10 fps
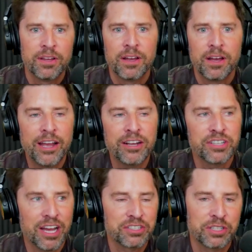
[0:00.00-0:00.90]
I used to
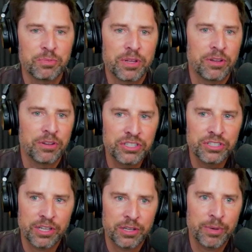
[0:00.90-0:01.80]
actually,
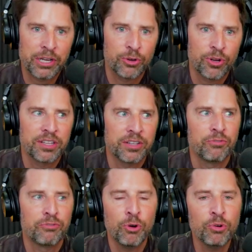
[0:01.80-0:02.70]
initially in my career, I did
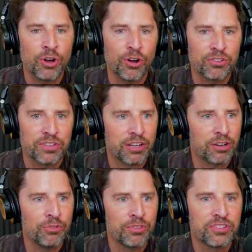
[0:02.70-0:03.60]
phone calls and I
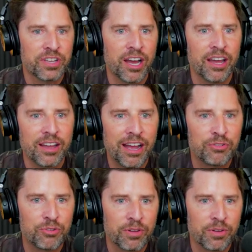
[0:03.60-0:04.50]
called this guy
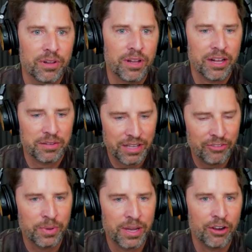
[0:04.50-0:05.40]
after I gave
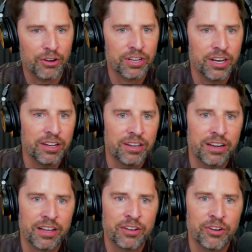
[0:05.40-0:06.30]
him a haircut and
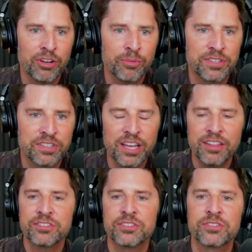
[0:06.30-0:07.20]
I called him. I said, hey,
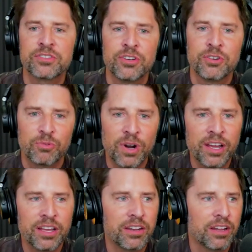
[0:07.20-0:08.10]
this is
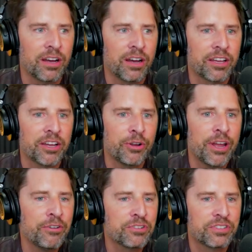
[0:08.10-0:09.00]
Ryan. Uh, I cut your
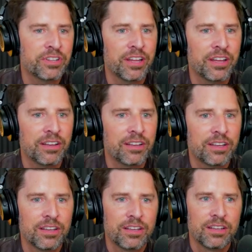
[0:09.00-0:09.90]
hairs today.
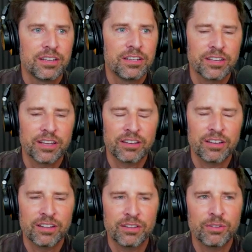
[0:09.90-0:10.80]
He's like,
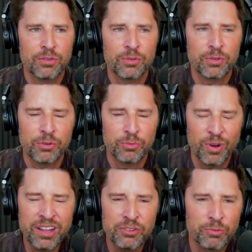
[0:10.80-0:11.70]

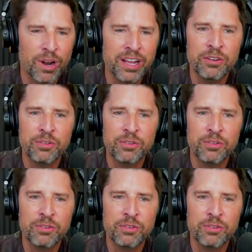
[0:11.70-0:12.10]
what? Ryan?